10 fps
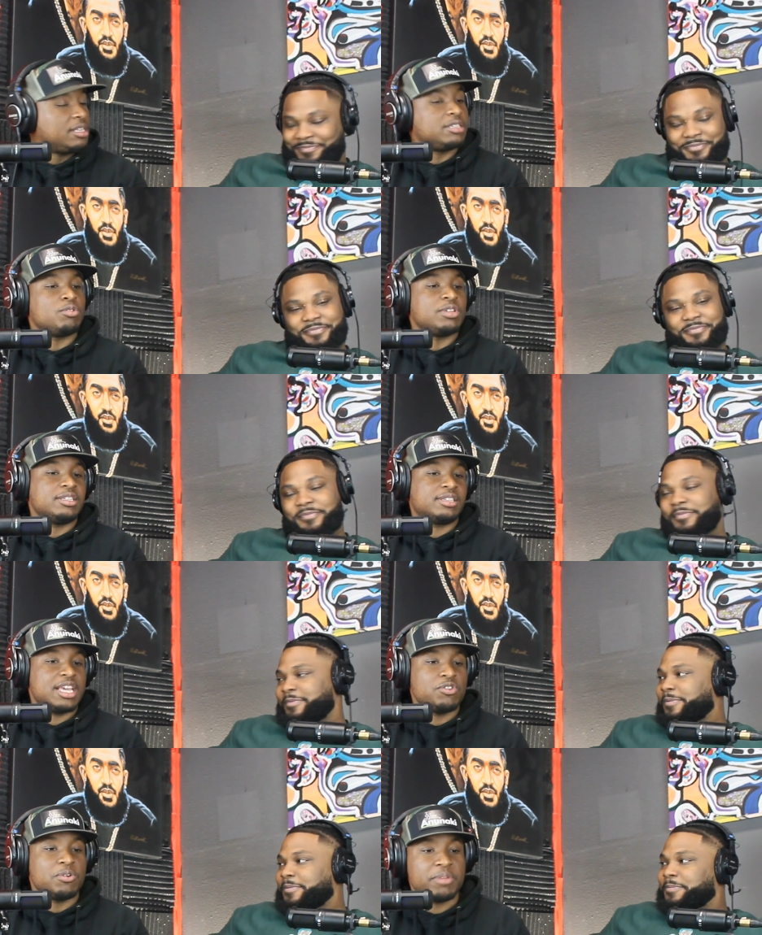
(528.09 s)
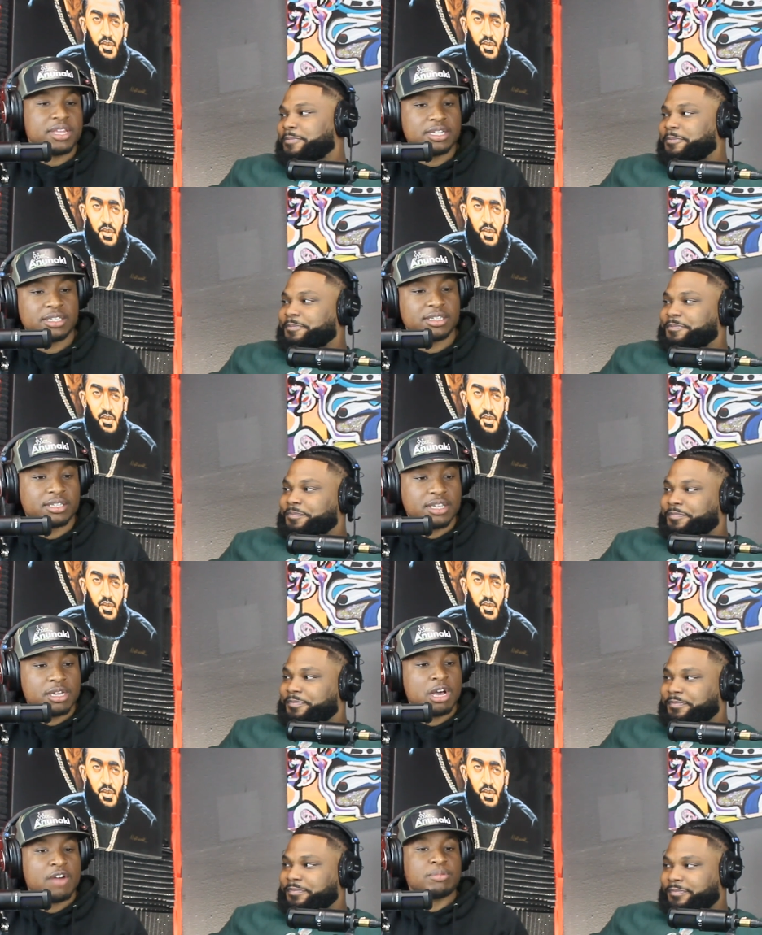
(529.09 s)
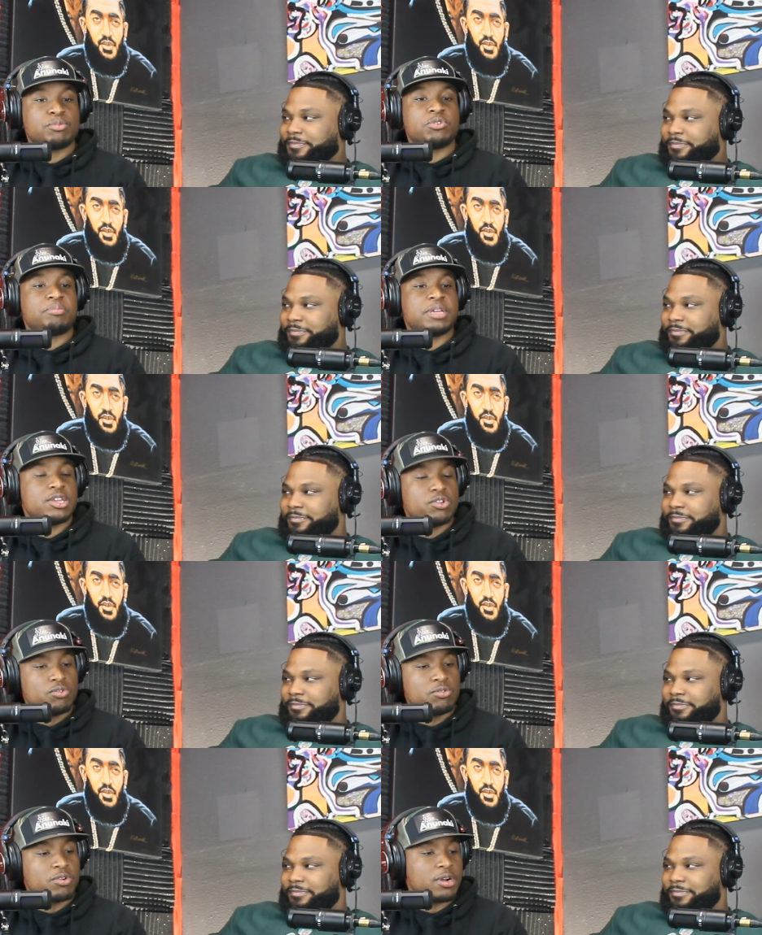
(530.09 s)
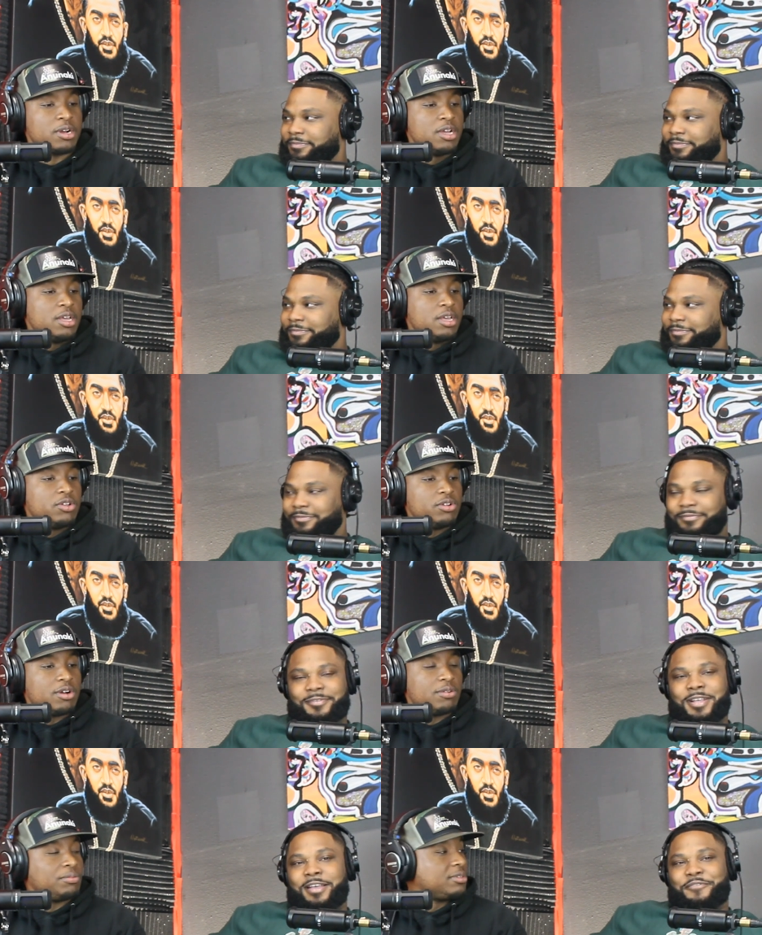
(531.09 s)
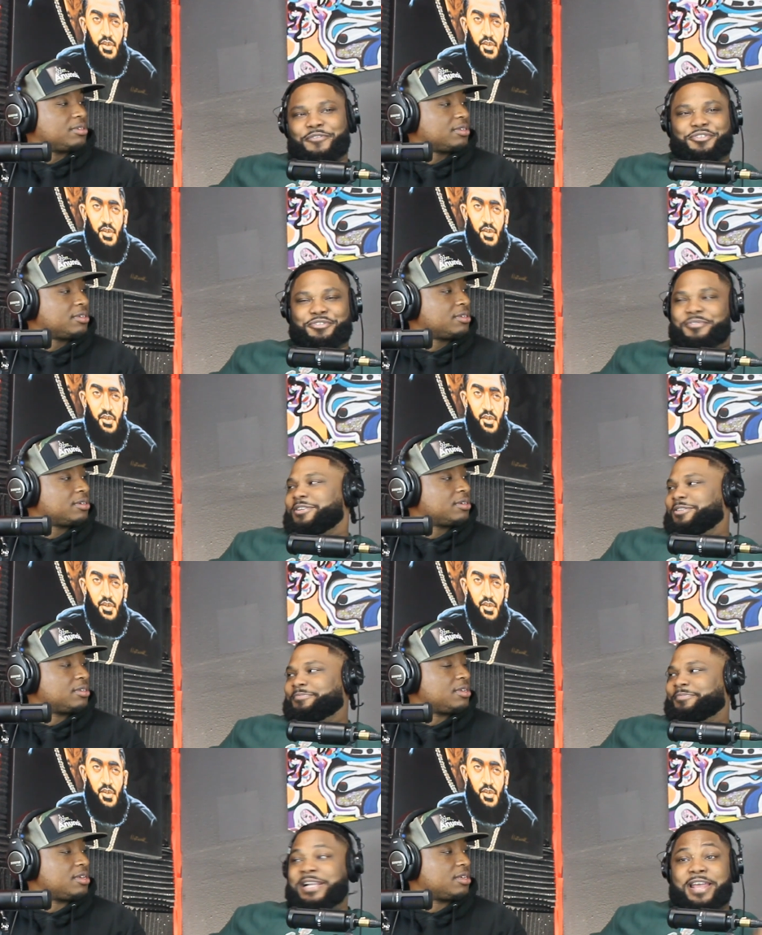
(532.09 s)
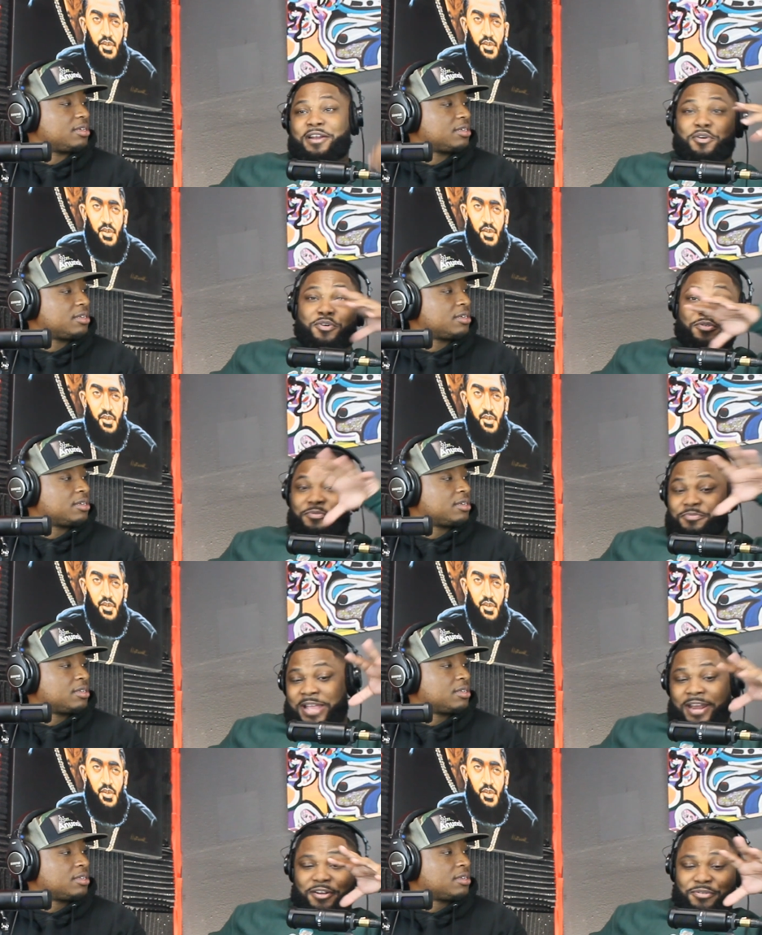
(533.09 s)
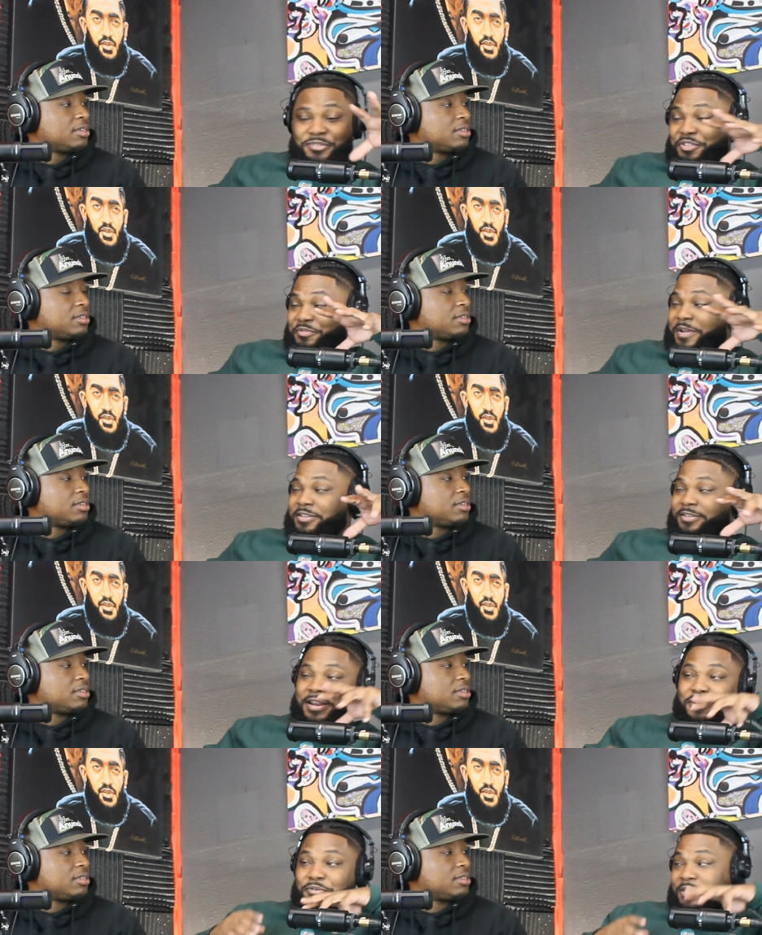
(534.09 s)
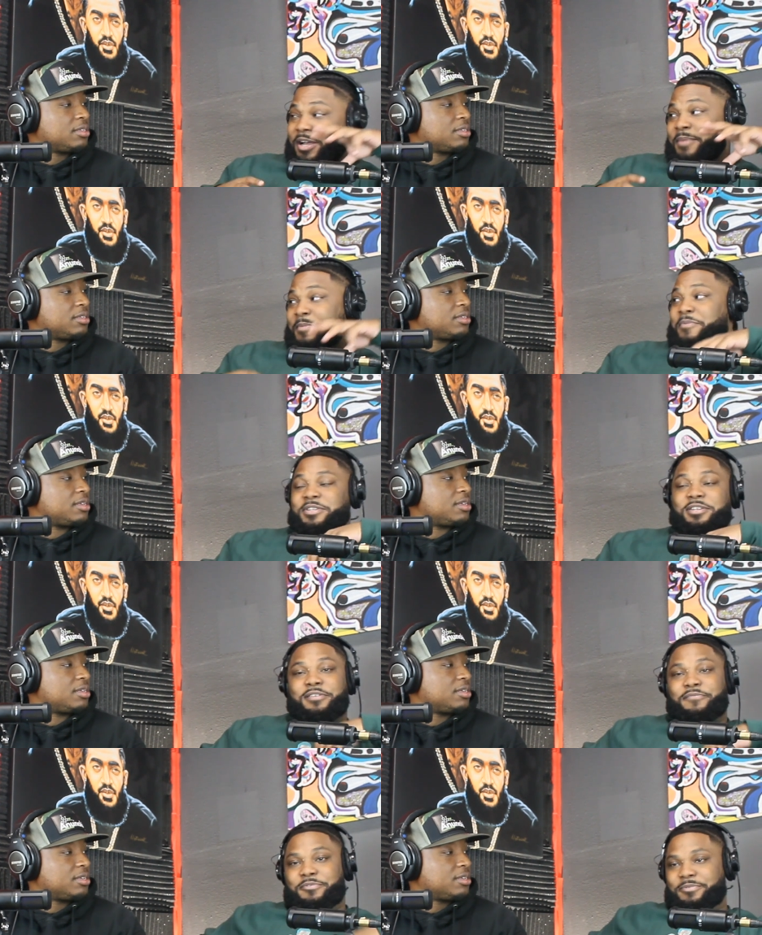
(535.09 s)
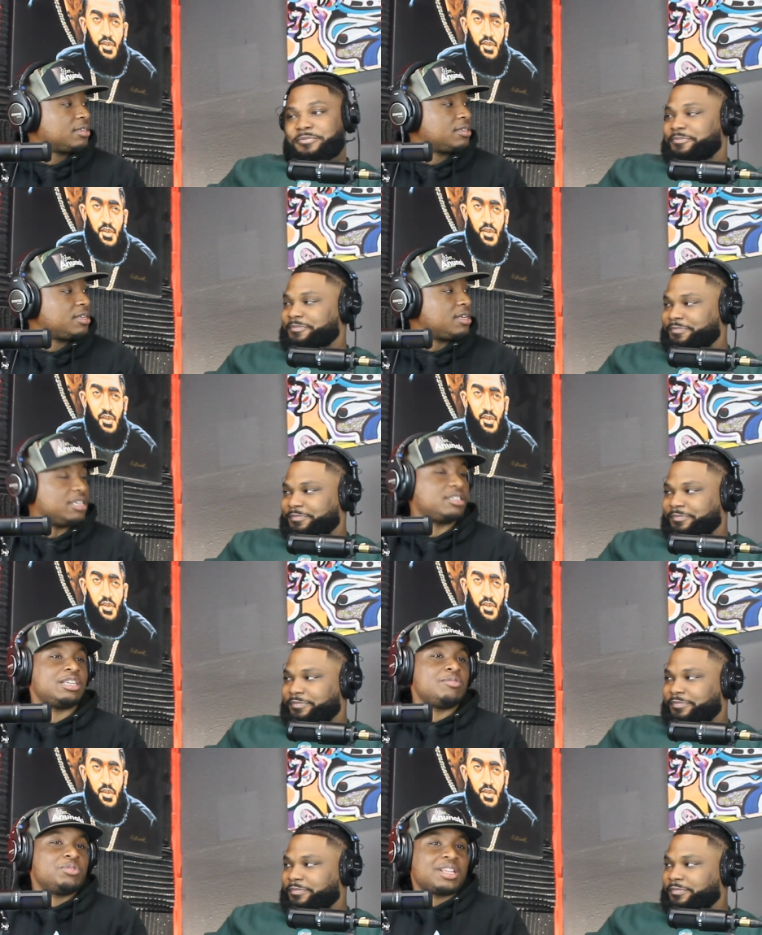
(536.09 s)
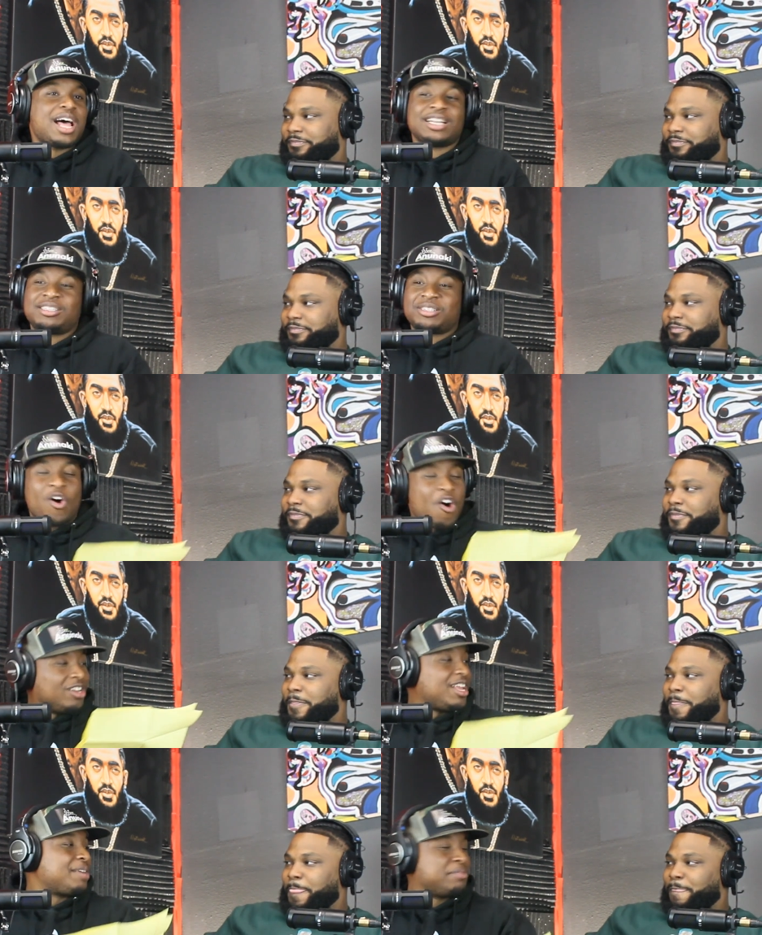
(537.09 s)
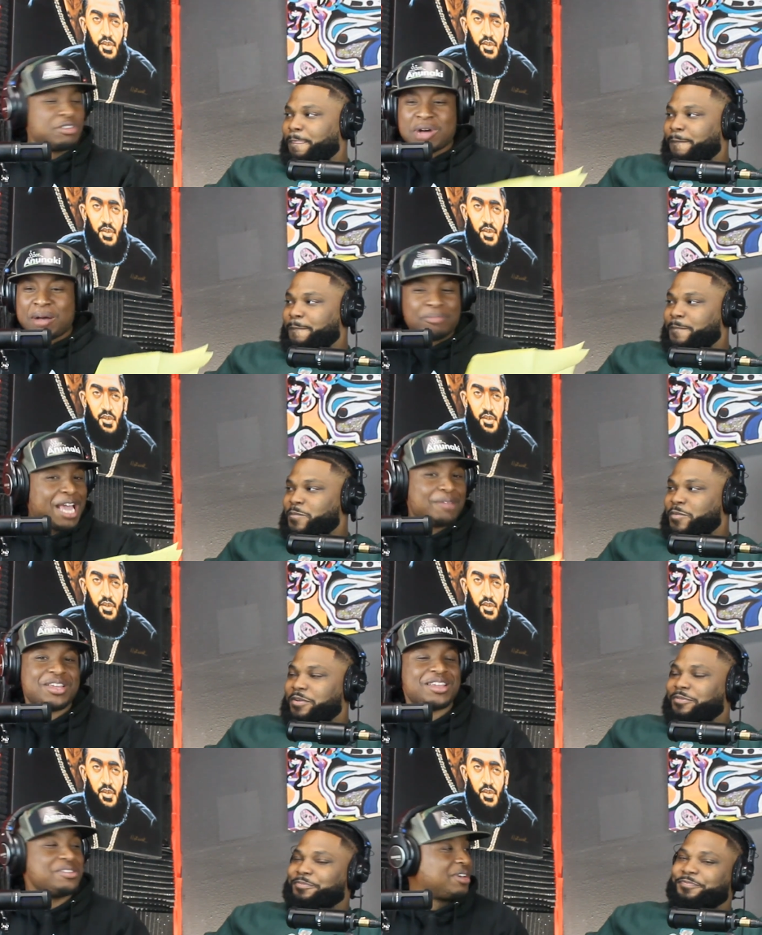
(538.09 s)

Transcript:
Speaker 1: so did it take you a minute to just get comfortable and be you, or you know for sure yeah. like that
Speaker 2: whole that whole situation that whole
Speaker 1: time i was yeah. uncomfortable yeah. and she was like just all like you my baby and you